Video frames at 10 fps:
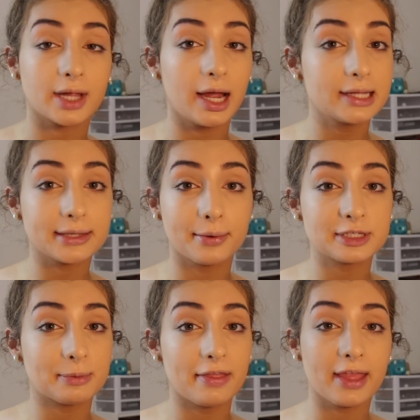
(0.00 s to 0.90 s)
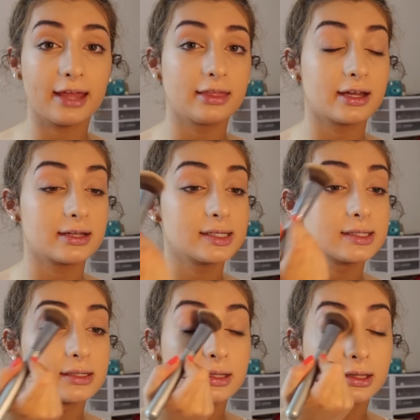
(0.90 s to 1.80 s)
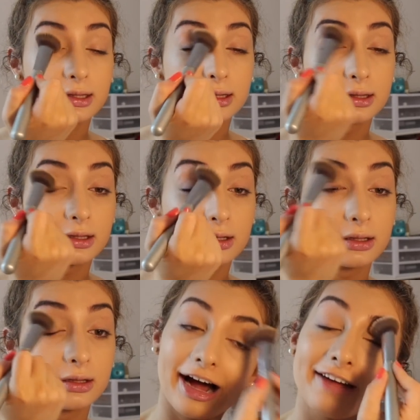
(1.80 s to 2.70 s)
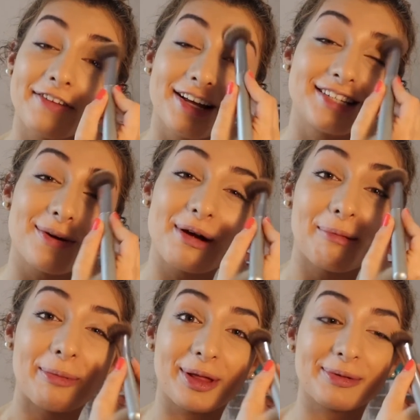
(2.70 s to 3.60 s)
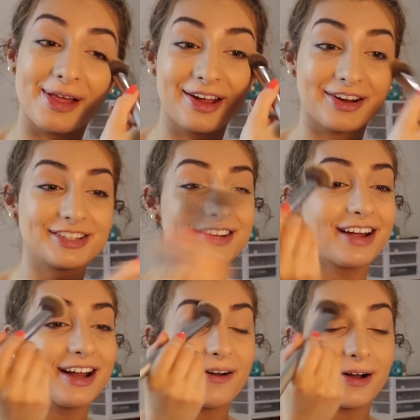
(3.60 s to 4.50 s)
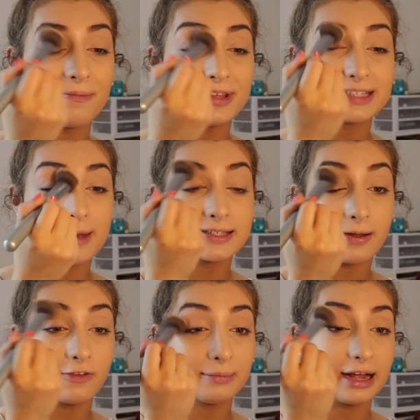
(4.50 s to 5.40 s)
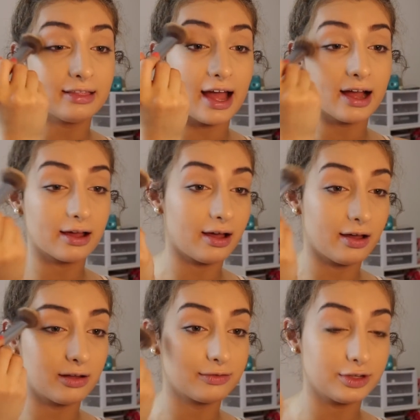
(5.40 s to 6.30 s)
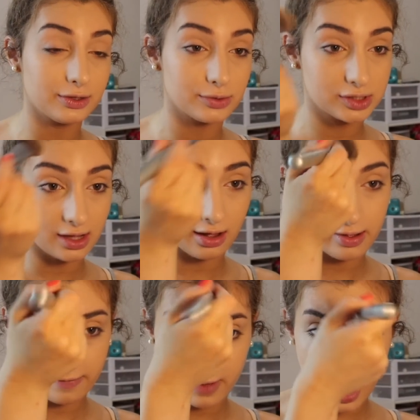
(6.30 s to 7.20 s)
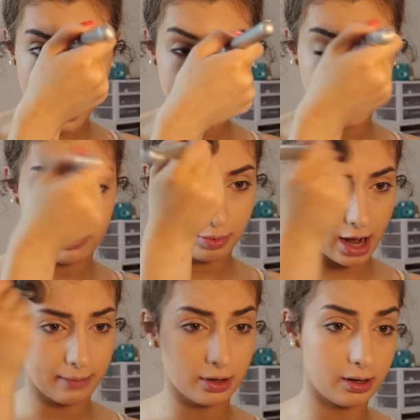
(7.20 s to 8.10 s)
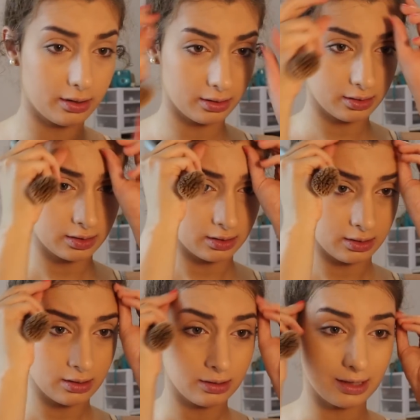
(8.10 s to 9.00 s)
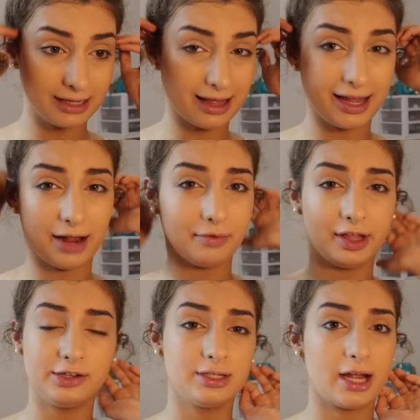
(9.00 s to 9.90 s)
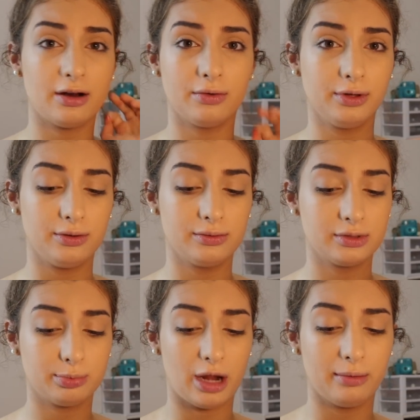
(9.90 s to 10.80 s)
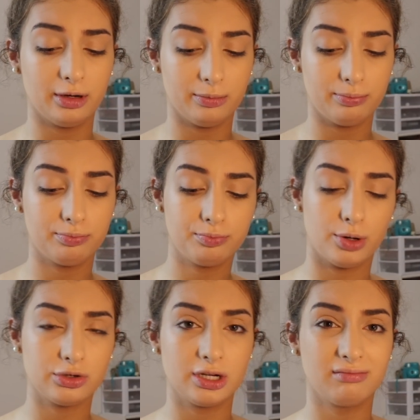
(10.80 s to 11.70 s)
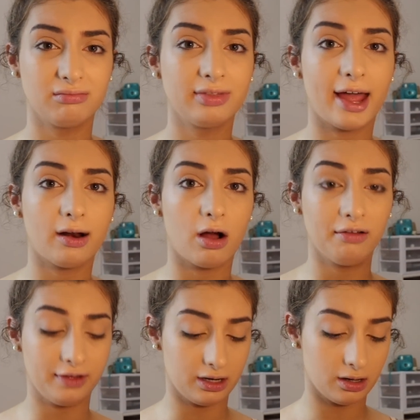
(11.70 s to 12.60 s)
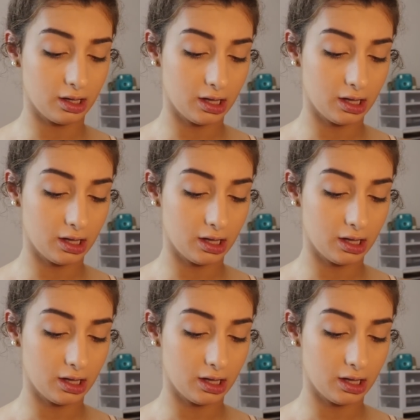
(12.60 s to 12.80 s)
it's always been like this. I feel like so many people are probably cringing right now. This makes up for my lack of use of eyelid primer. That, like, I don't use primer potion that often.